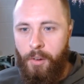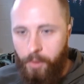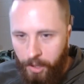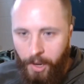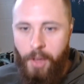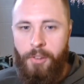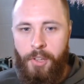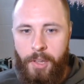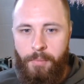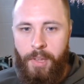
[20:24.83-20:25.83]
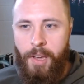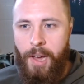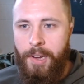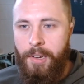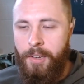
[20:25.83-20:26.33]
closely
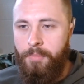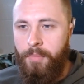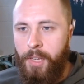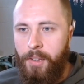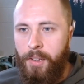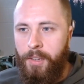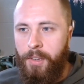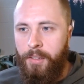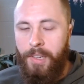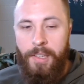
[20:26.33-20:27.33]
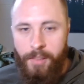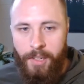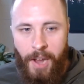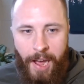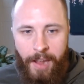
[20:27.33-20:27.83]
behind him. The
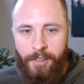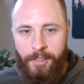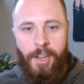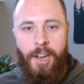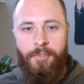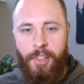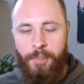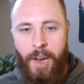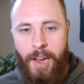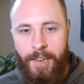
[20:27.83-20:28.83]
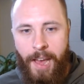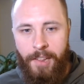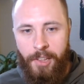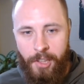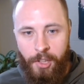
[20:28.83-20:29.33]
title of this
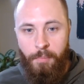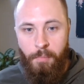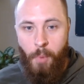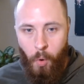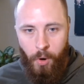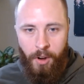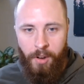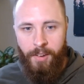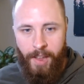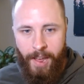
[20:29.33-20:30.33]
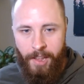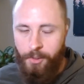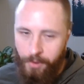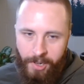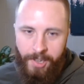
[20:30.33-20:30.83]
podcast is Morecast.
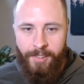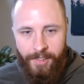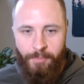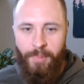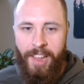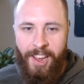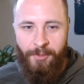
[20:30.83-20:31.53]
One, play on